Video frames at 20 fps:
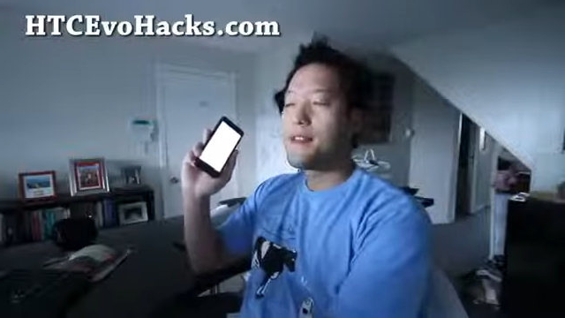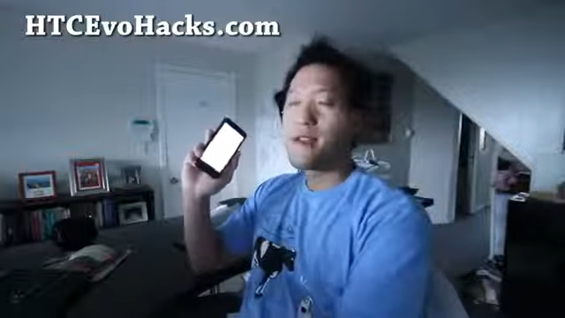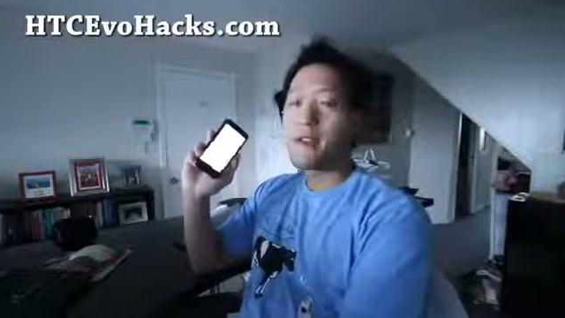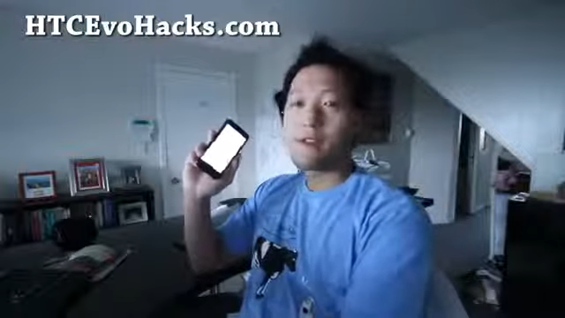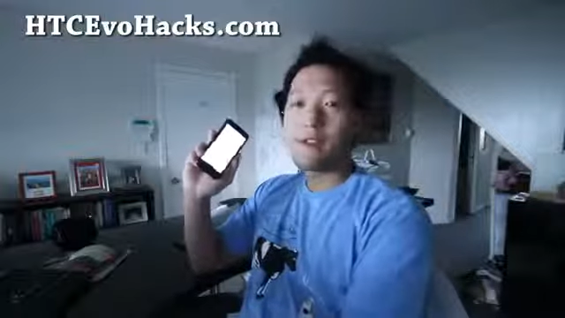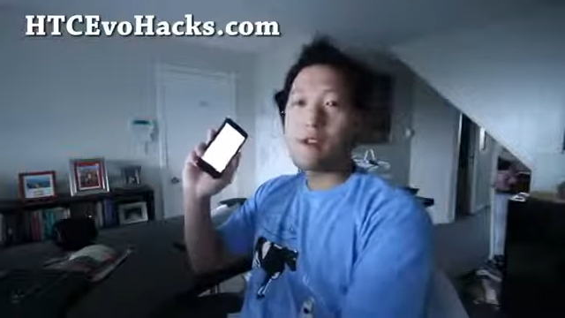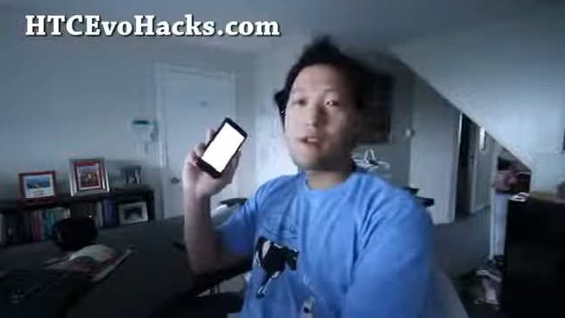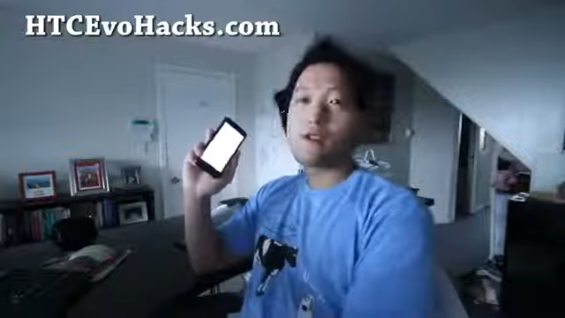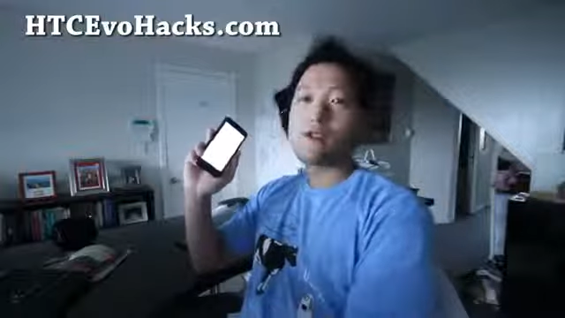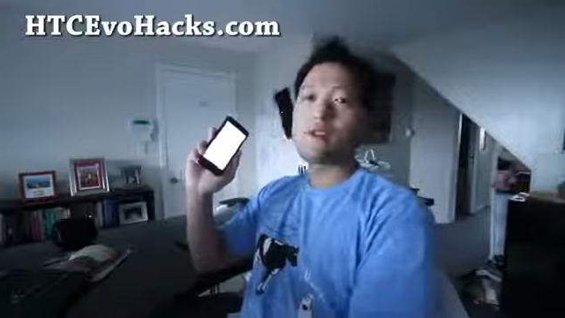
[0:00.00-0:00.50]

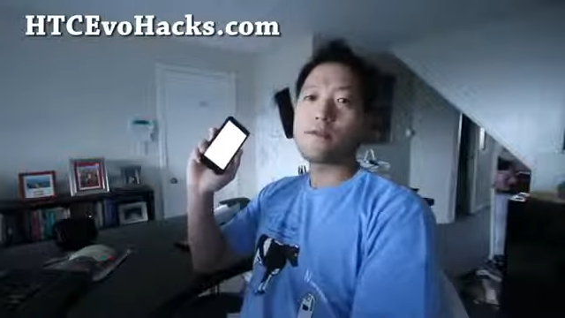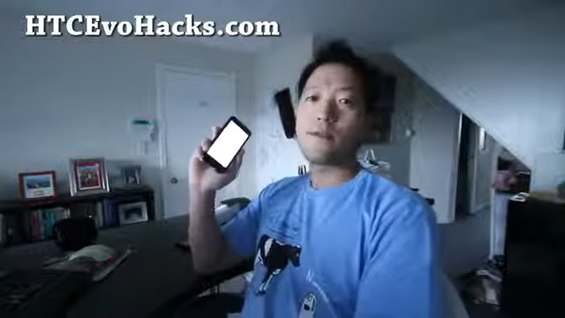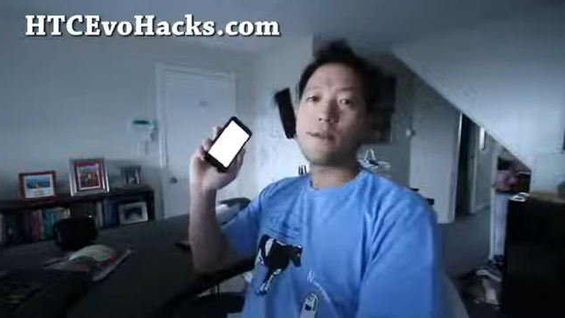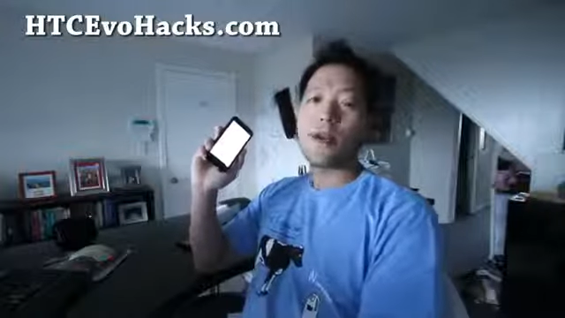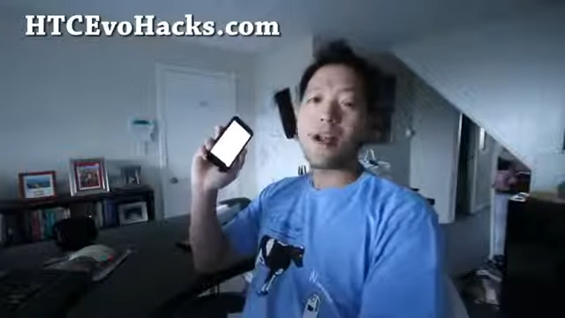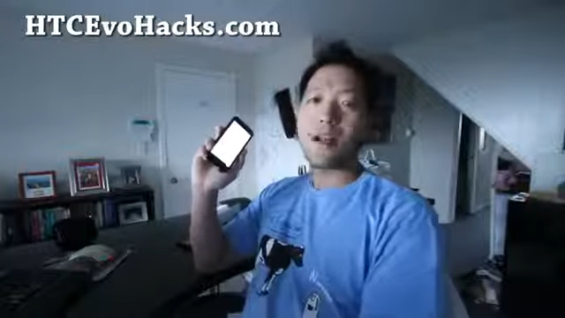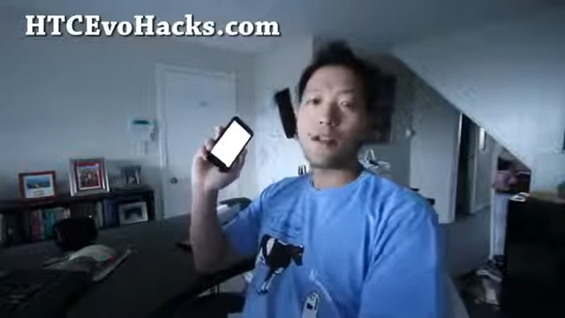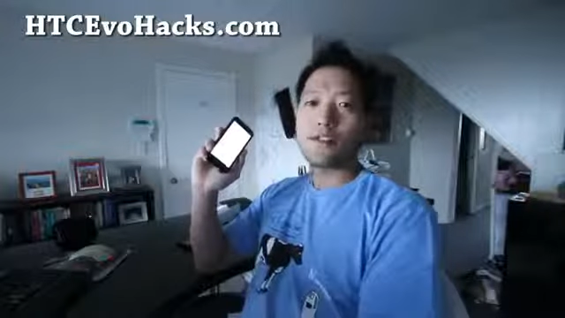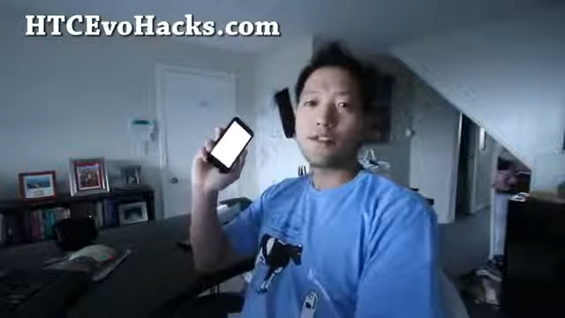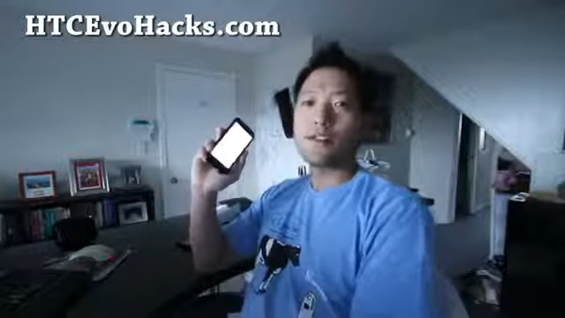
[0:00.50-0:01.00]
this goes for
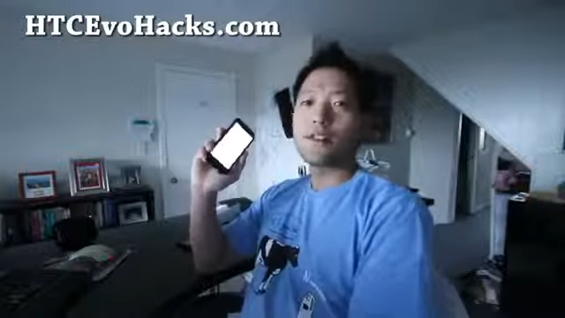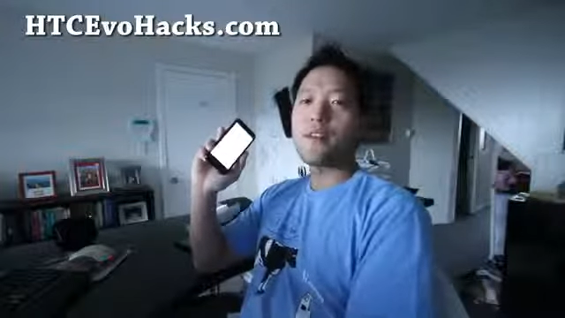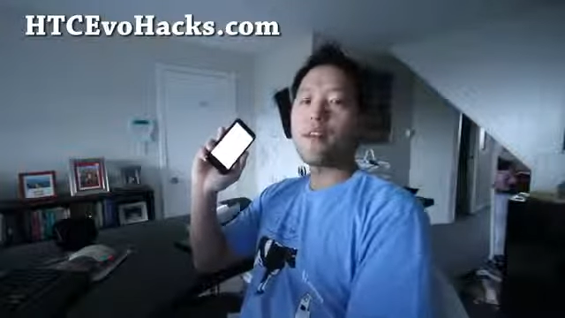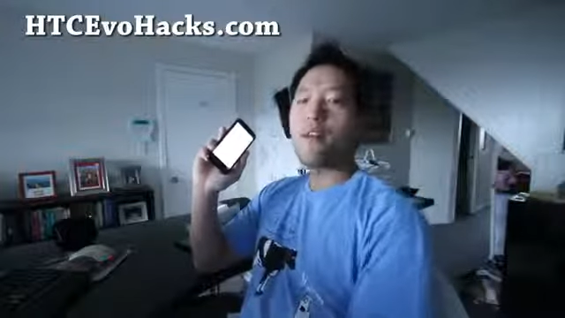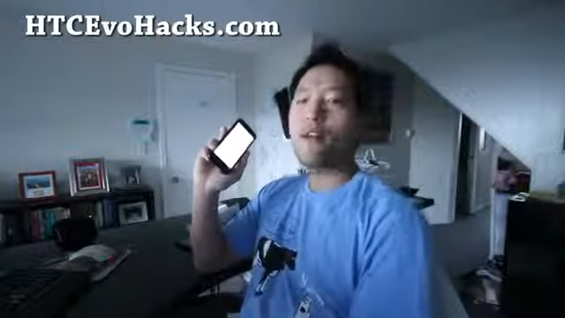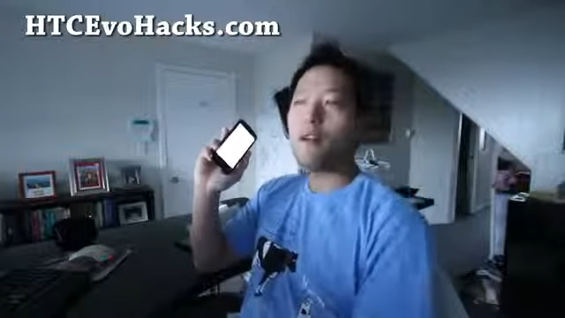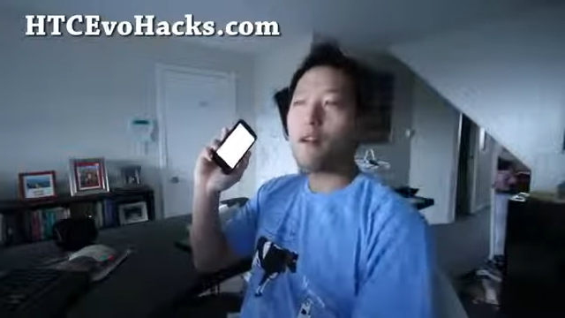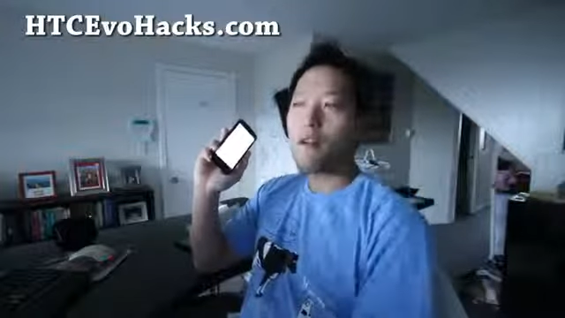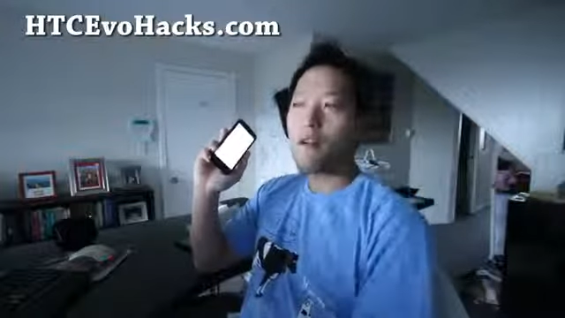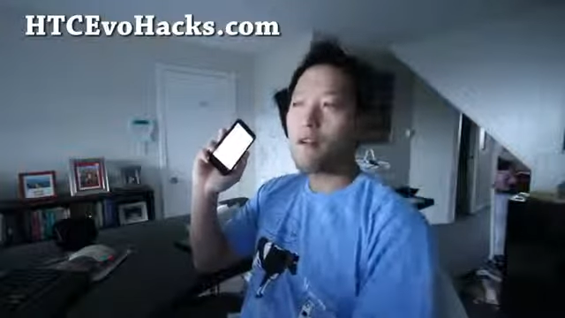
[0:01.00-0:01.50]
actually
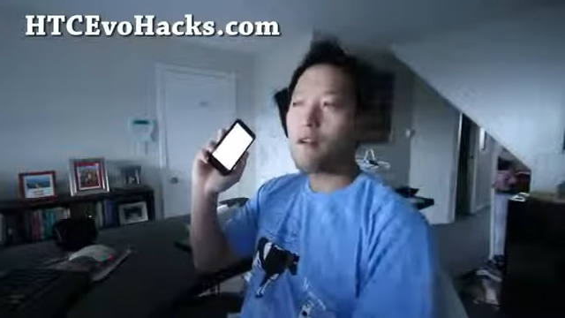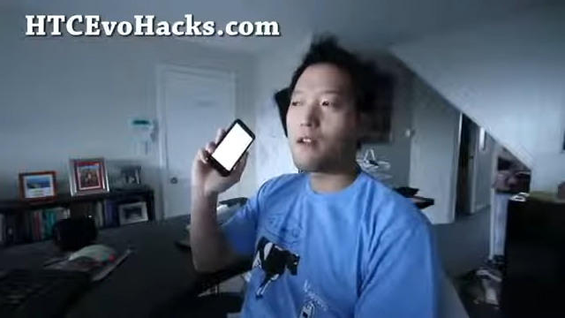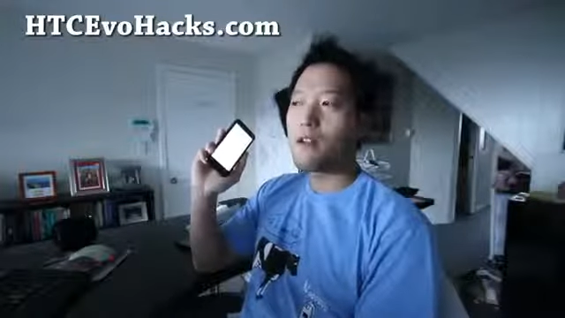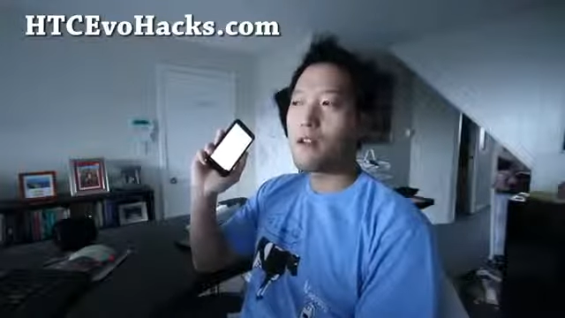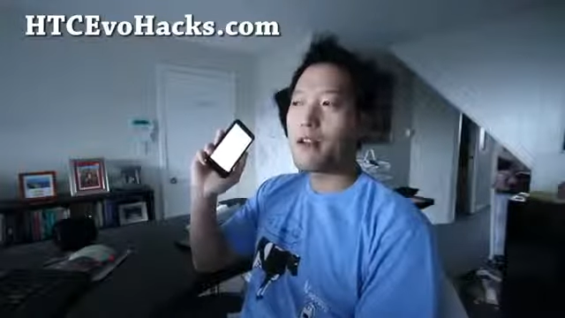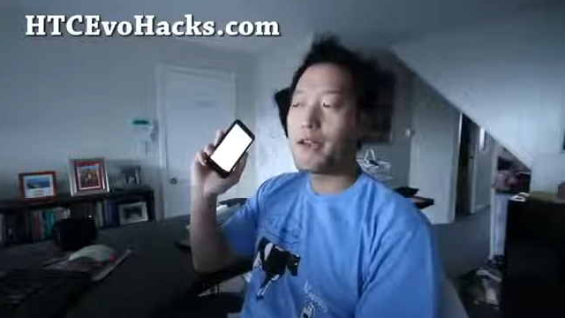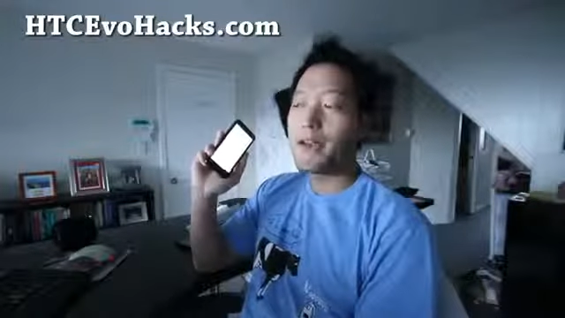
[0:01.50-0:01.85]
all